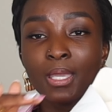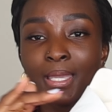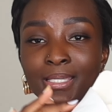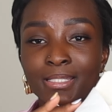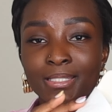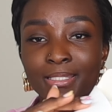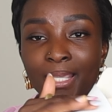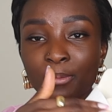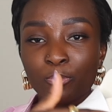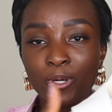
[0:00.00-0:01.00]
a
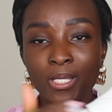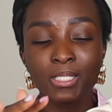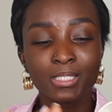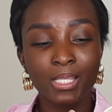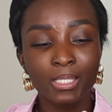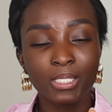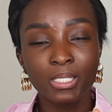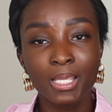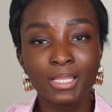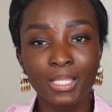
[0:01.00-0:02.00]
snake print and then
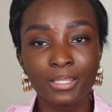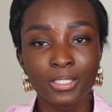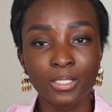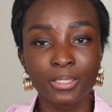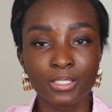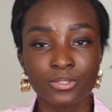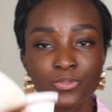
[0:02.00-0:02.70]
a leather. They're